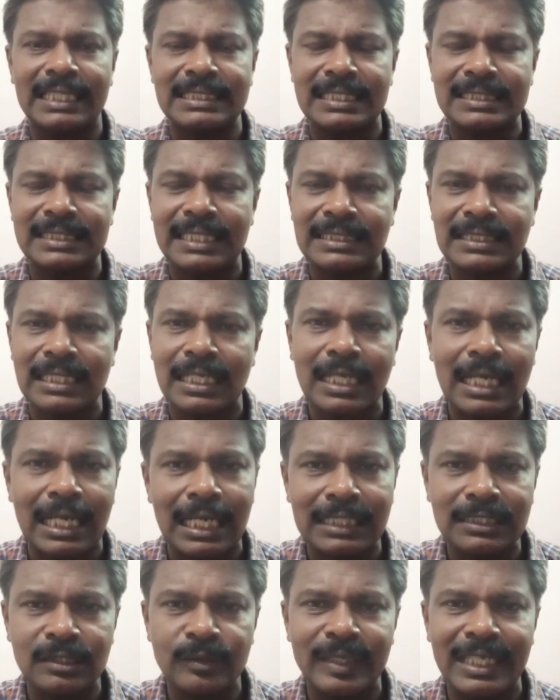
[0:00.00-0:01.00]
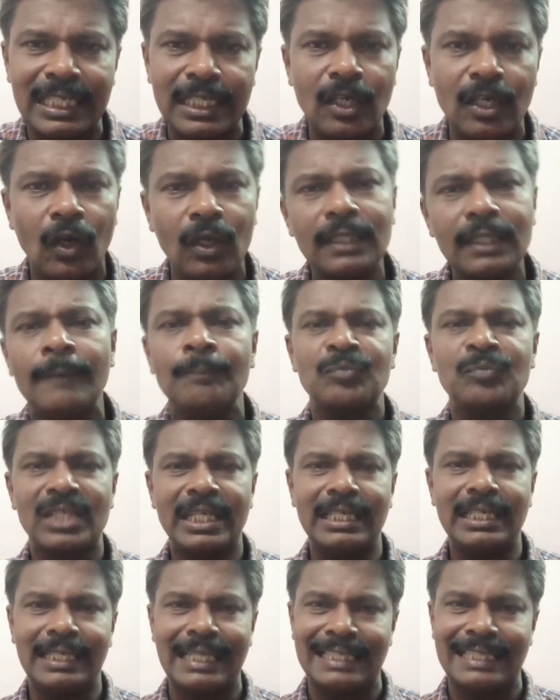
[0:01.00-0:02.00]
existence are collectively called
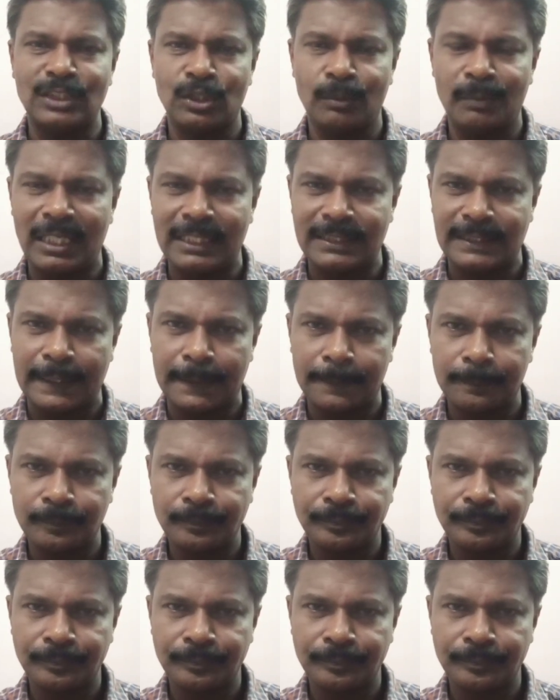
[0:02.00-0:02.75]
intangible assets.